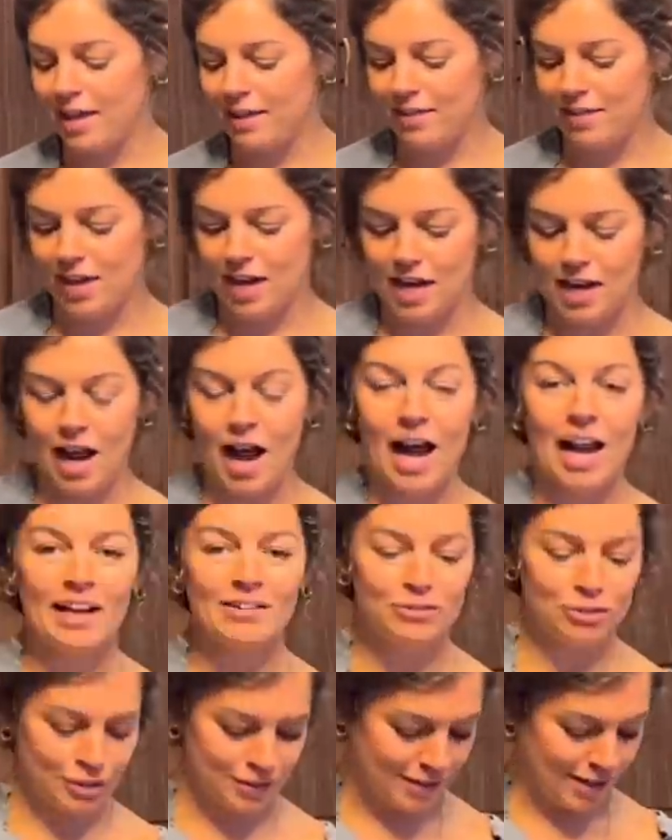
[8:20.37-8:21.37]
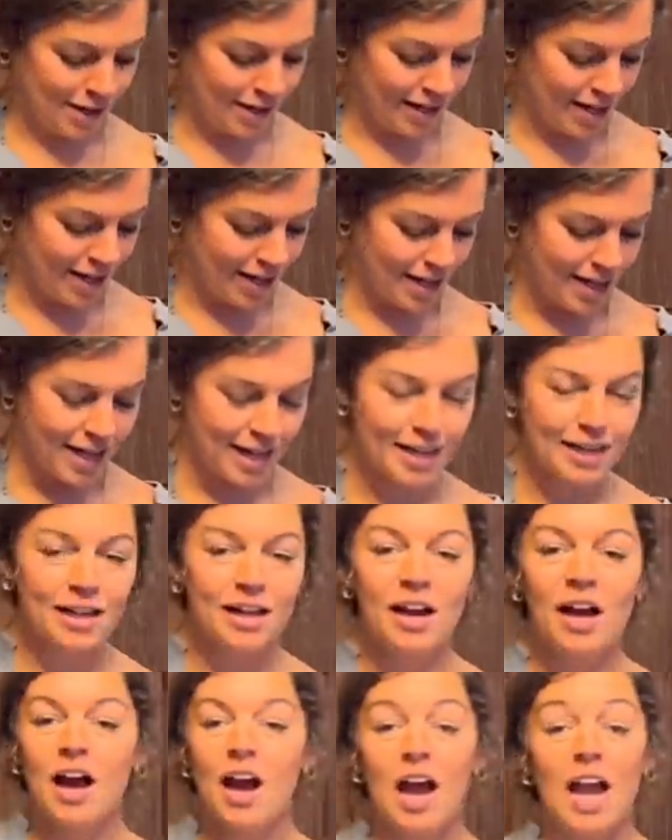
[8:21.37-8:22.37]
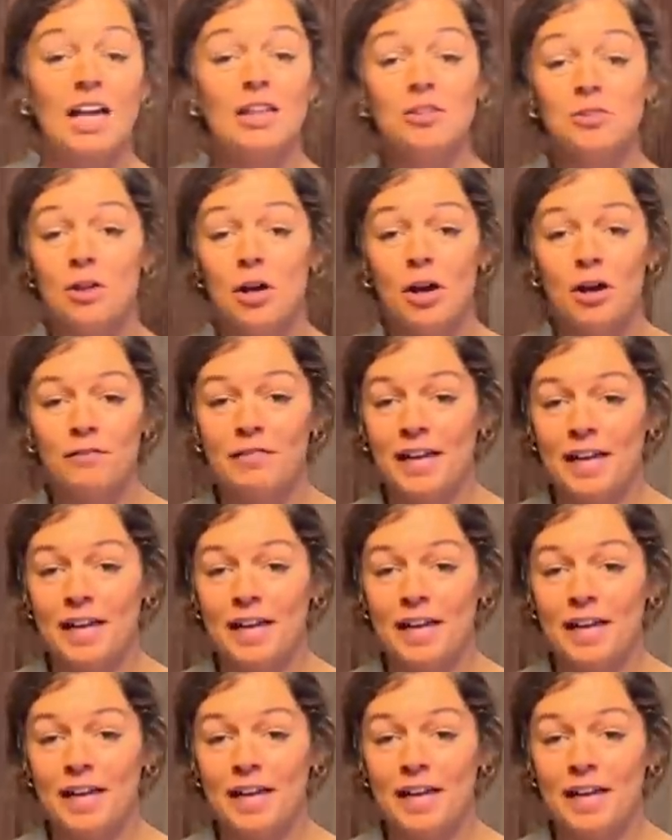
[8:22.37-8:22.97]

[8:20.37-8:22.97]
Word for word: And then I've just gone ahead, I love,